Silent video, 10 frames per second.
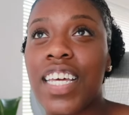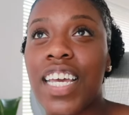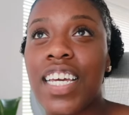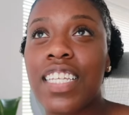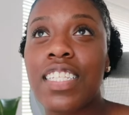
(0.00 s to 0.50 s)

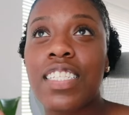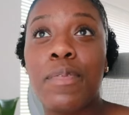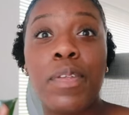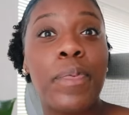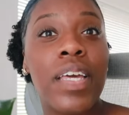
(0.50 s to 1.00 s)
Like,
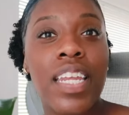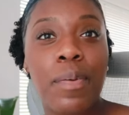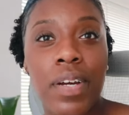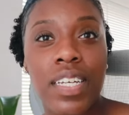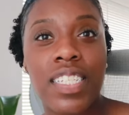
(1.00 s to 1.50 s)
some of the planning
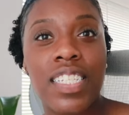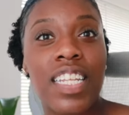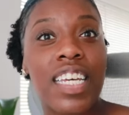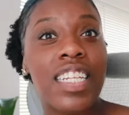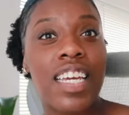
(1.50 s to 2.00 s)
process,
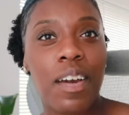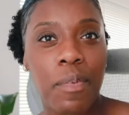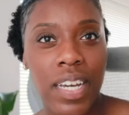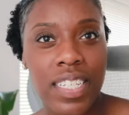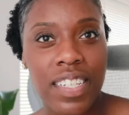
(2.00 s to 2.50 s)
like,
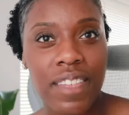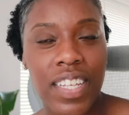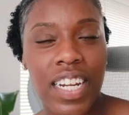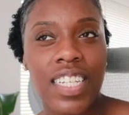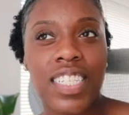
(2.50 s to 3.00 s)
DIY stuff
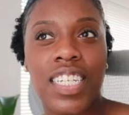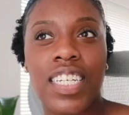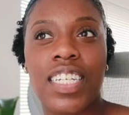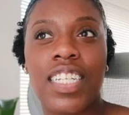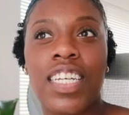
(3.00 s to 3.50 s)
that I
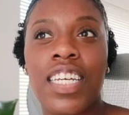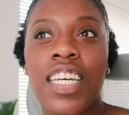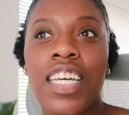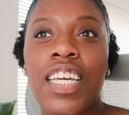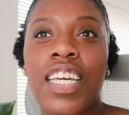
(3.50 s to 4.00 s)
did.
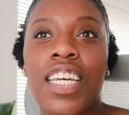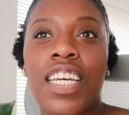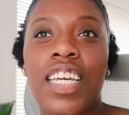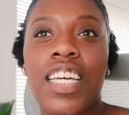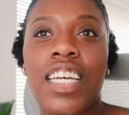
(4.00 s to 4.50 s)

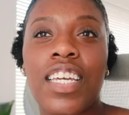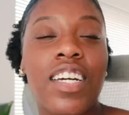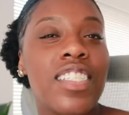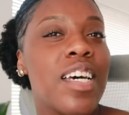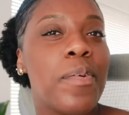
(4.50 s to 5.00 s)

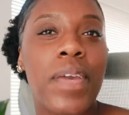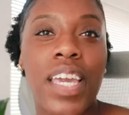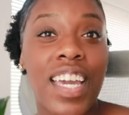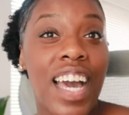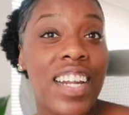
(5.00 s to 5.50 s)
Y'all tell
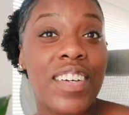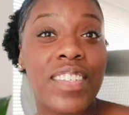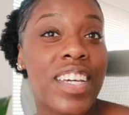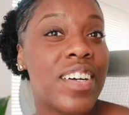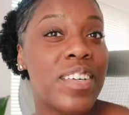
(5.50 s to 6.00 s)
me. I
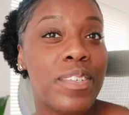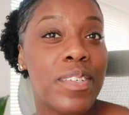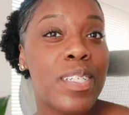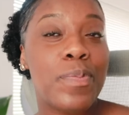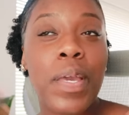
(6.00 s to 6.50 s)
don't know.
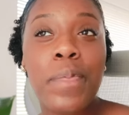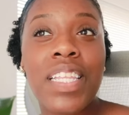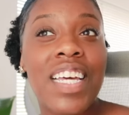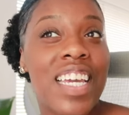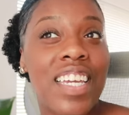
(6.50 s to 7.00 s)
Because maybe,
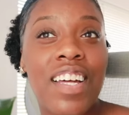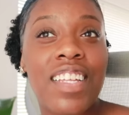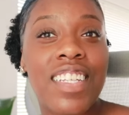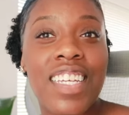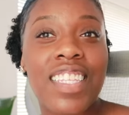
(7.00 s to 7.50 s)
like, y'all
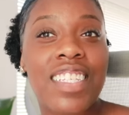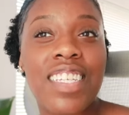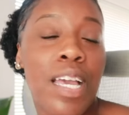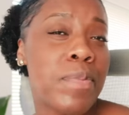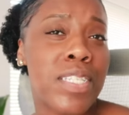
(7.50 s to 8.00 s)
are like, the
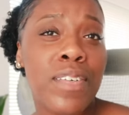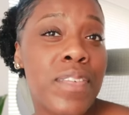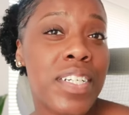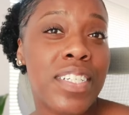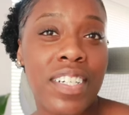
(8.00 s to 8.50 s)
time is
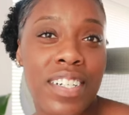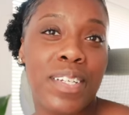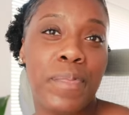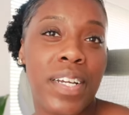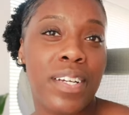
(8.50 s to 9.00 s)
over. You're
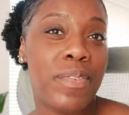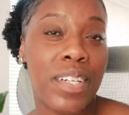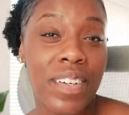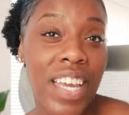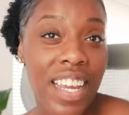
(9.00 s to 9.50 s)
already married. We
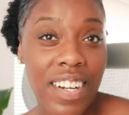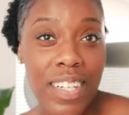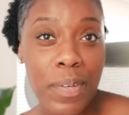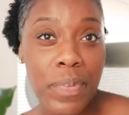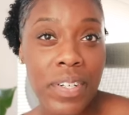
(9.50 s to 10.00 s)
don't care
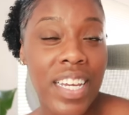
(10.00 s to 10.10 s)
anymore.